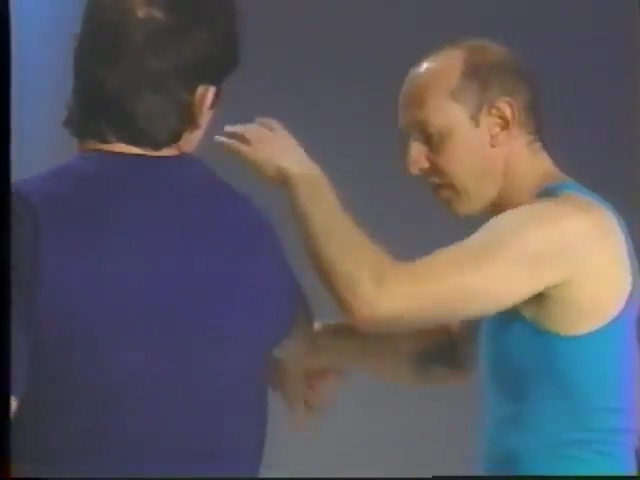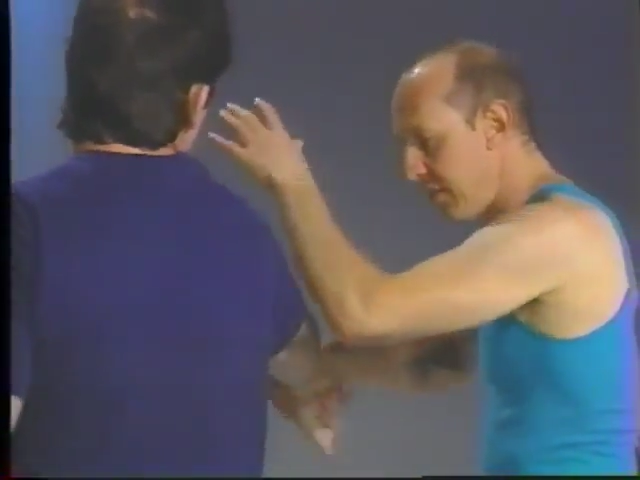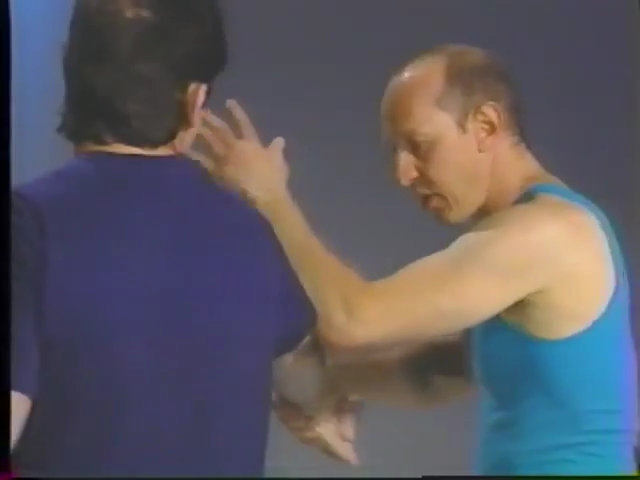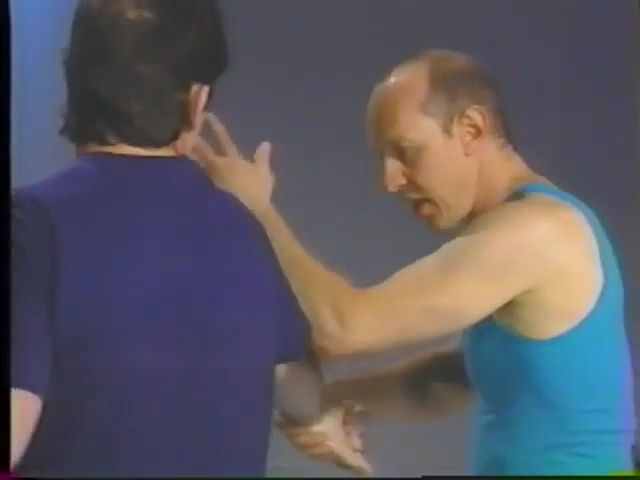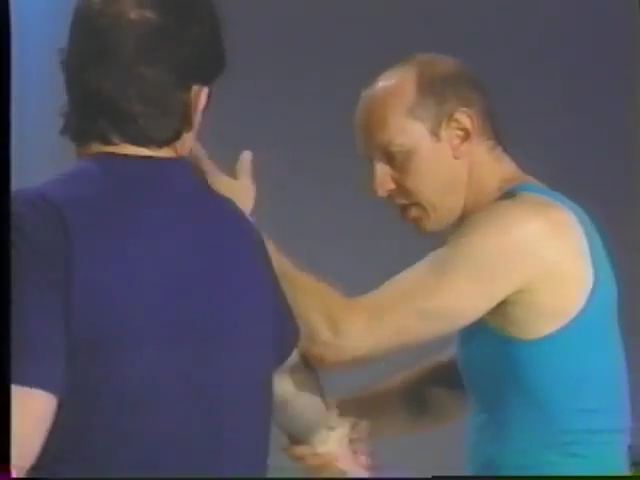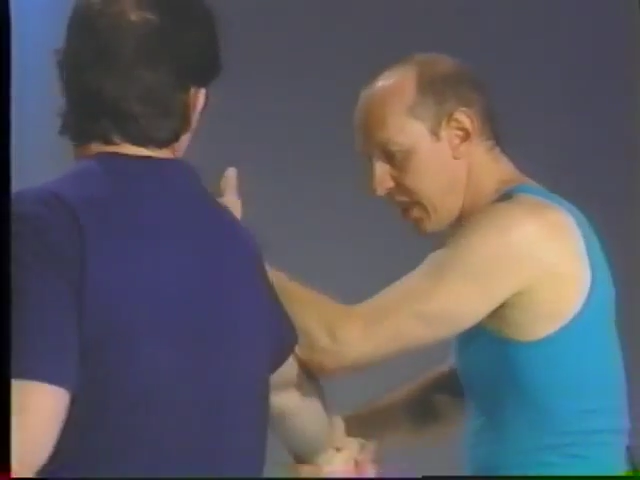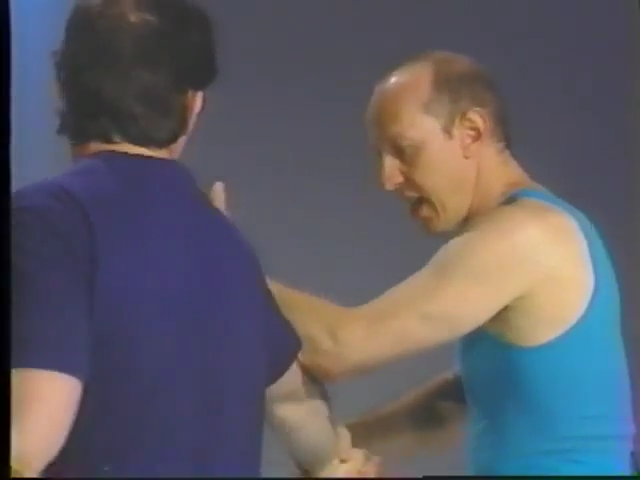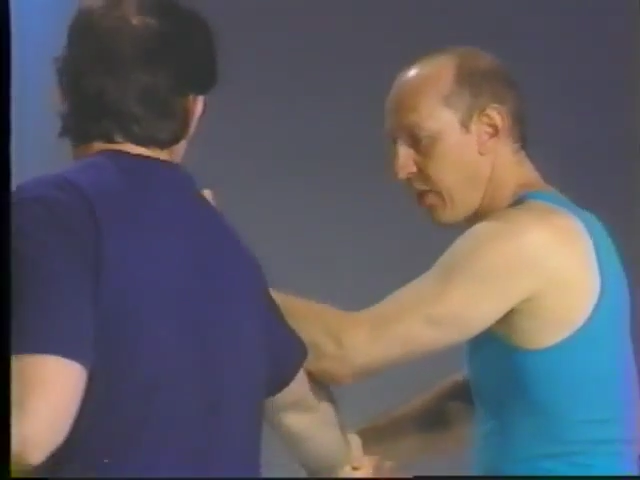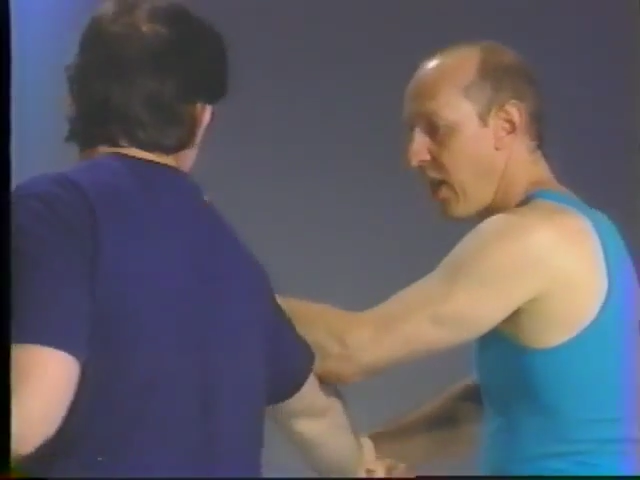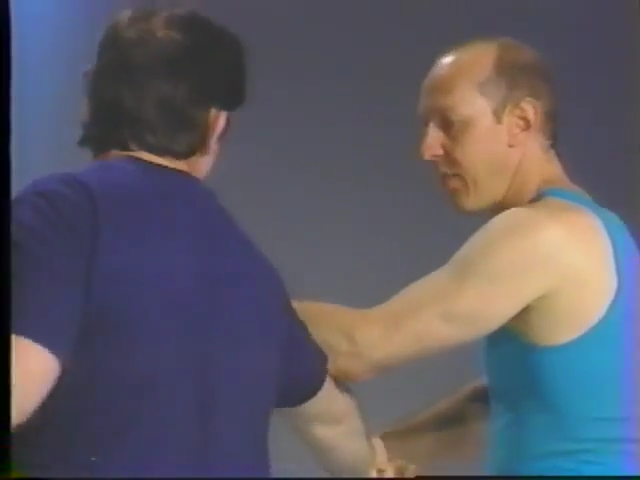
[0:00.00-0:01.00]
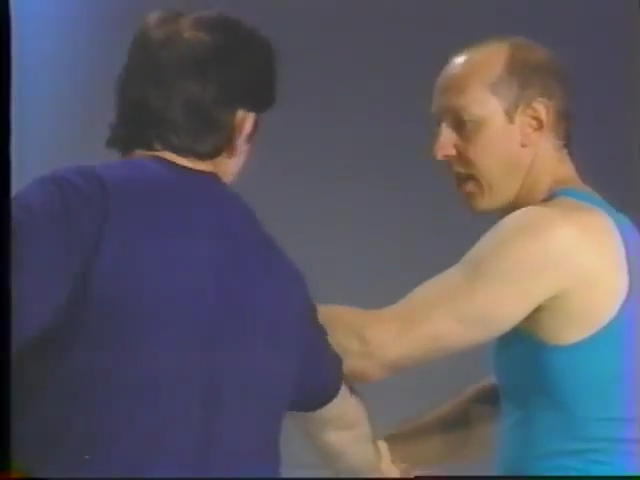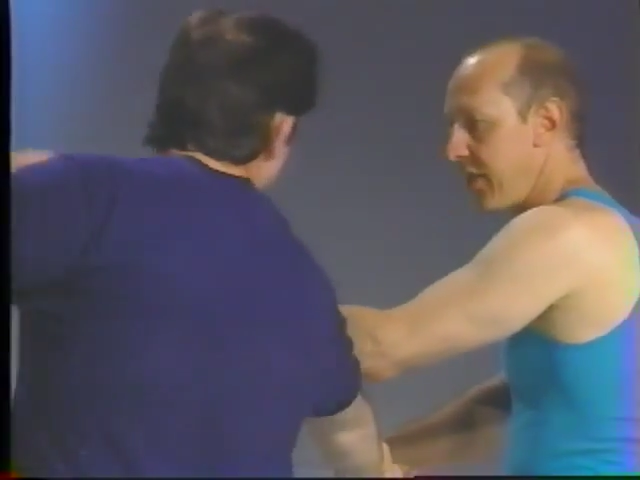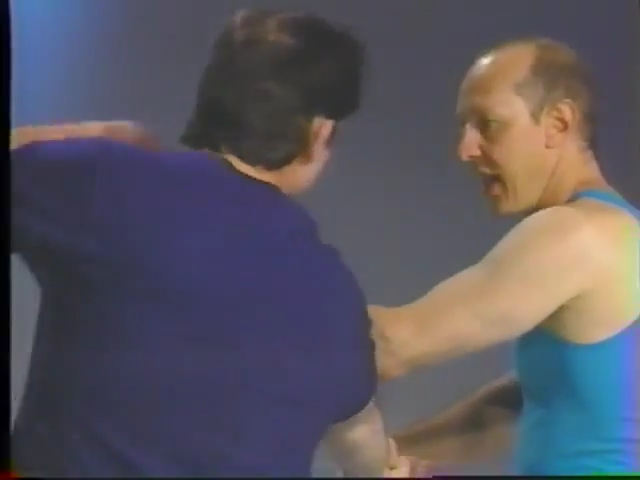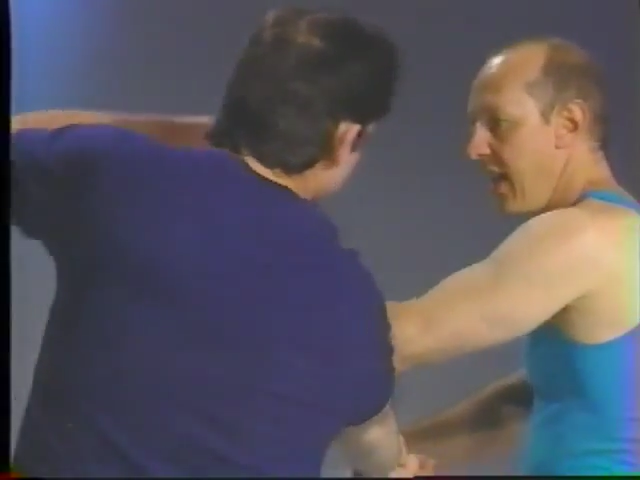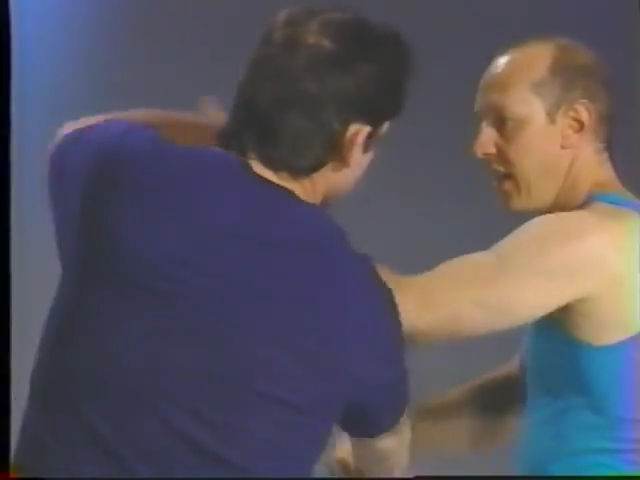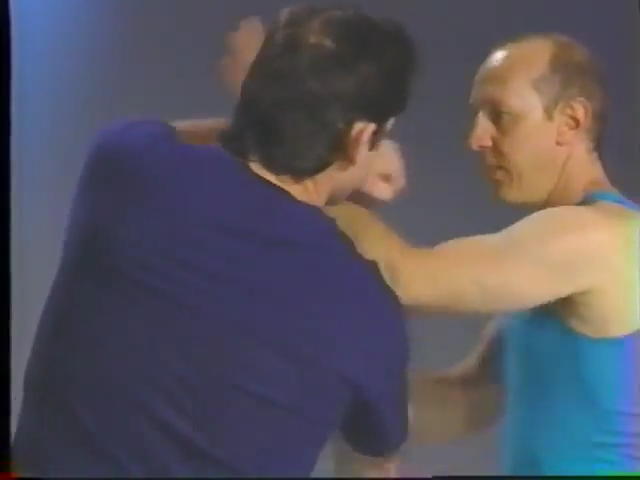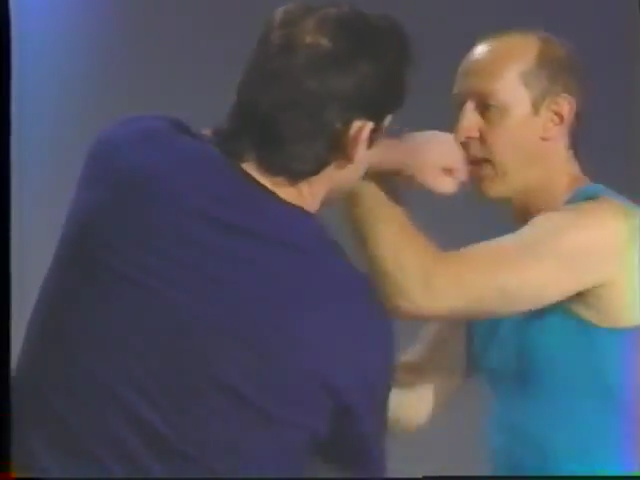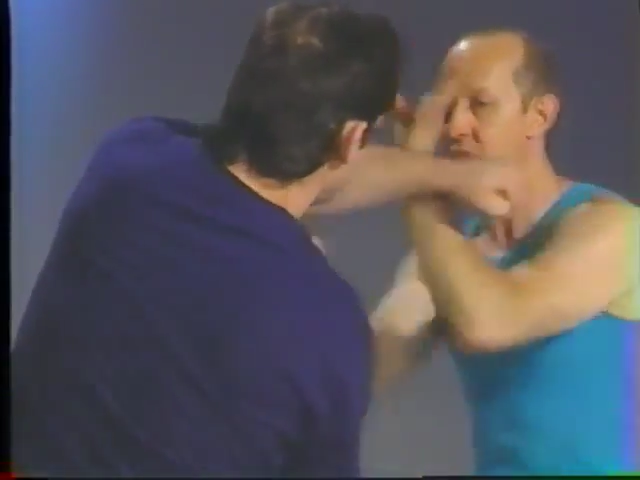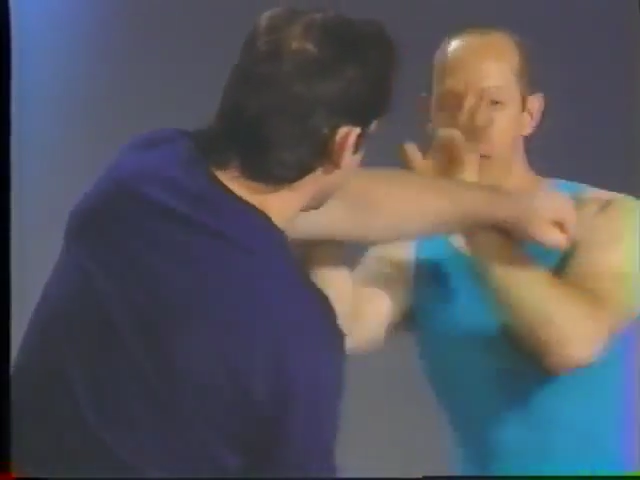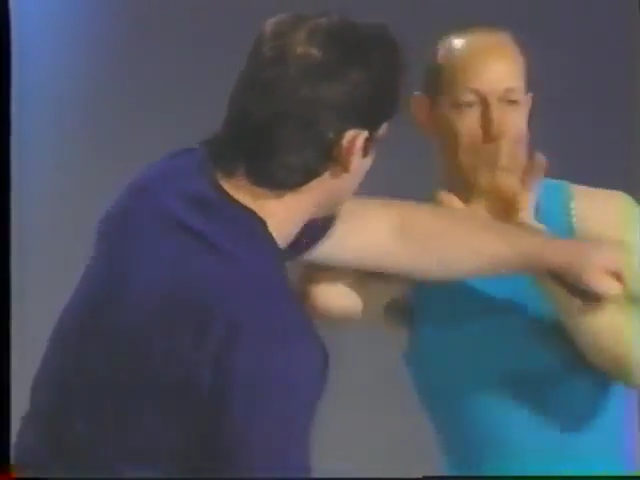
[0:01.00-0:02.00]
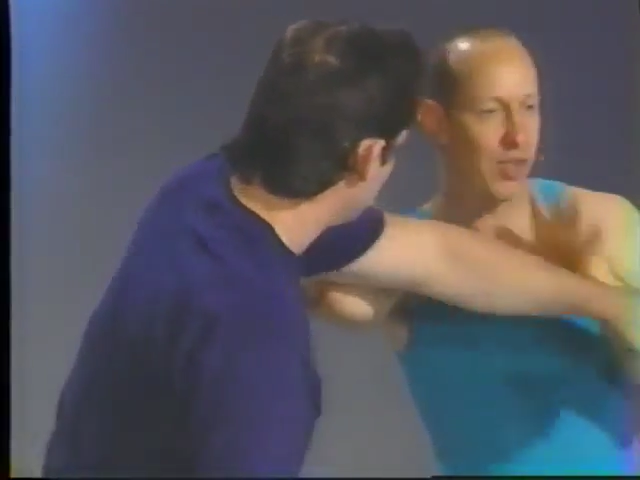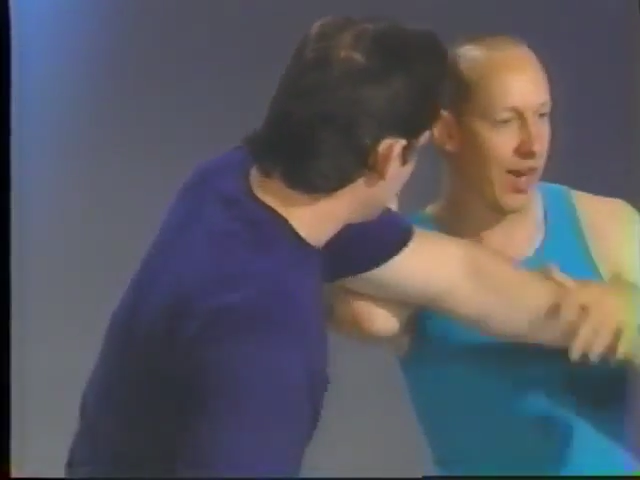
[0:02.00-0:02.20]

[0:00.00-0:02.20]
If I'm trying to do a downward armbar, let's say, the punch comes,